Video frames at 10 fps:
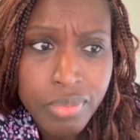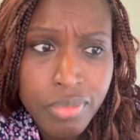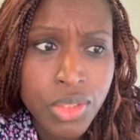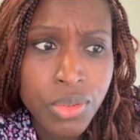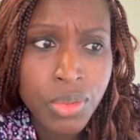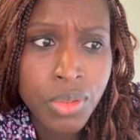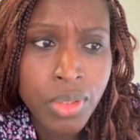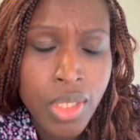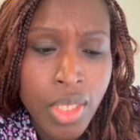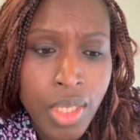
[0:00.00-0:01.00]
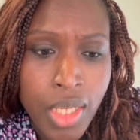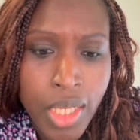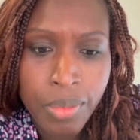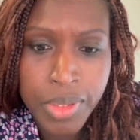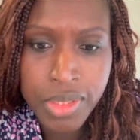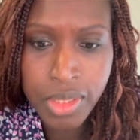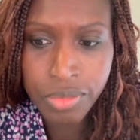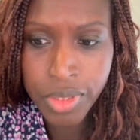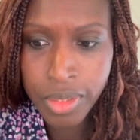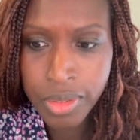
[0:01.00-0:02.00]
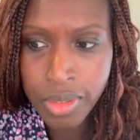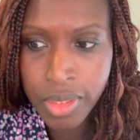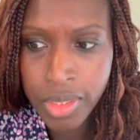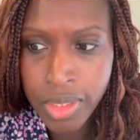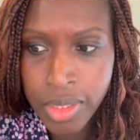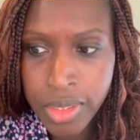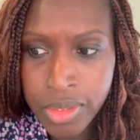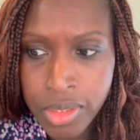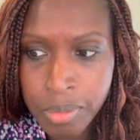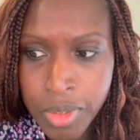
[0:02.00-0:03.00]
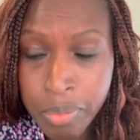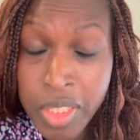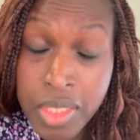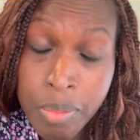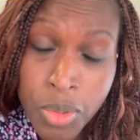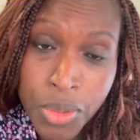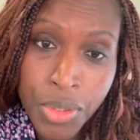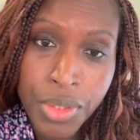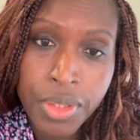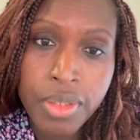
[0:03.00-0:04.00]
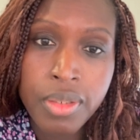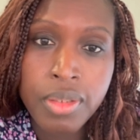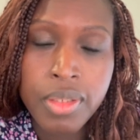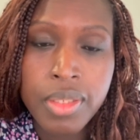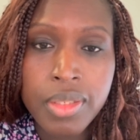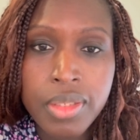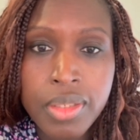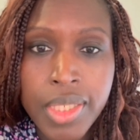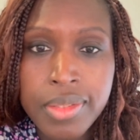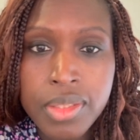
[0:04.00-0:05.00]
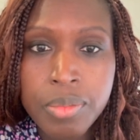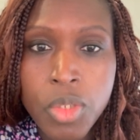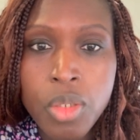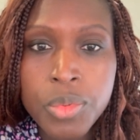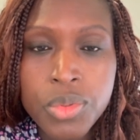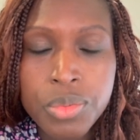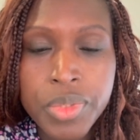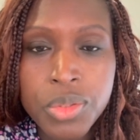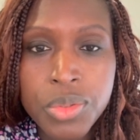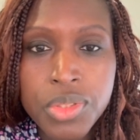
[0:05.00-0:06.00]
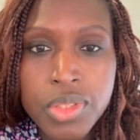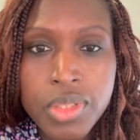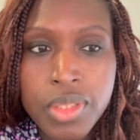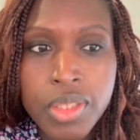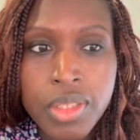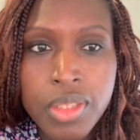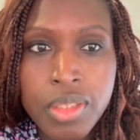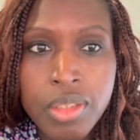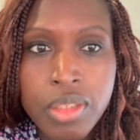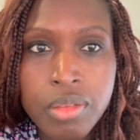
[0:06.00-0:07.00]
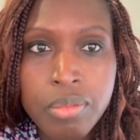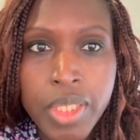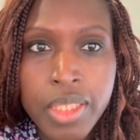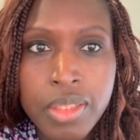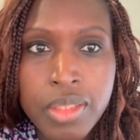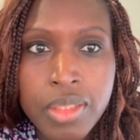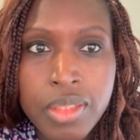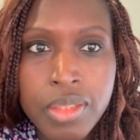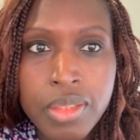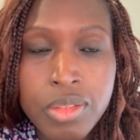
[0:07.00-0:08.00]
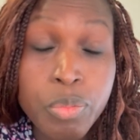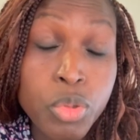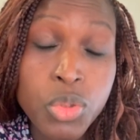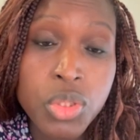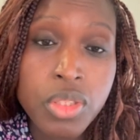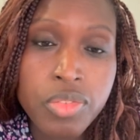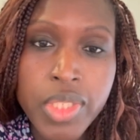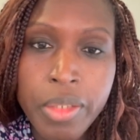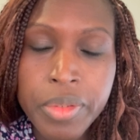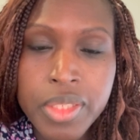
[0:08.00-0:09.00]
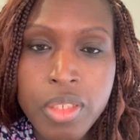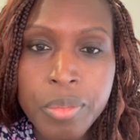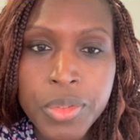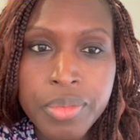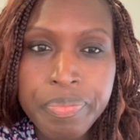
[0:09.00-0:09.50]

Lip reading: So I was given some beta blocker and some hormone to reduce the production of thyroid hormone.